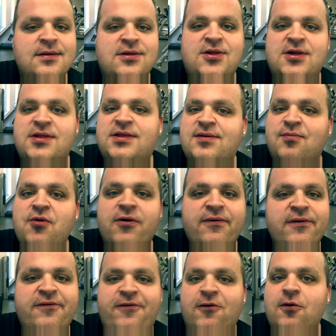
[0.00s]
Just
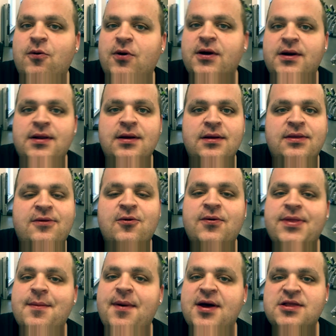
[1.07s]
moving forward,
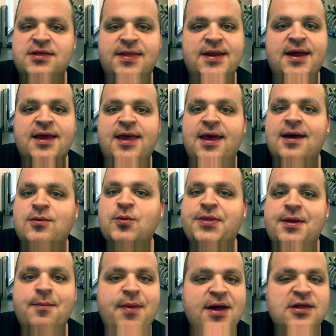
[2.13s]
doing the best that I can
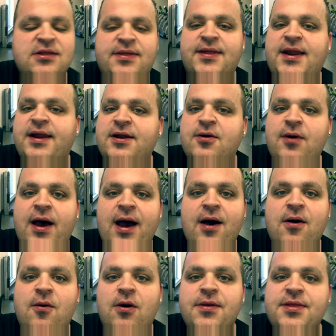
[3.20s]
with the best that I know
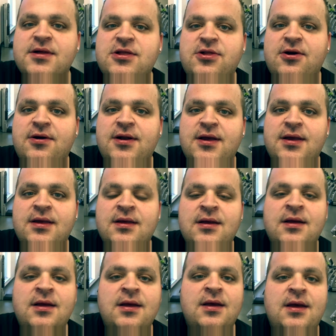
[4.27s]
how on this journey.
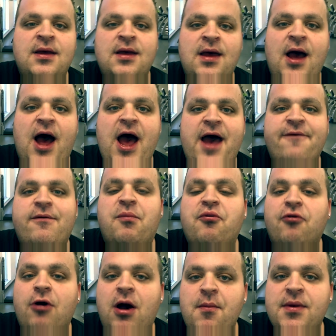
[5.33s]
I have a
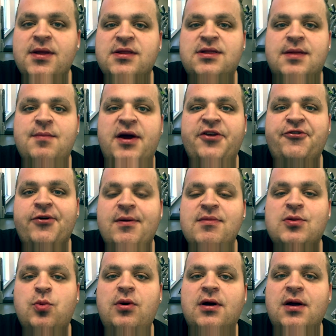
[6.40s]
promise that my
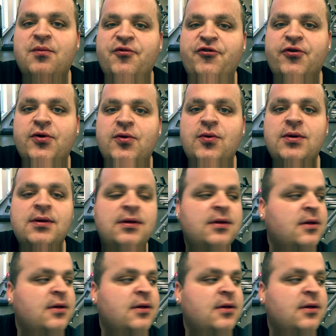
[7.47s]
dreams will come true.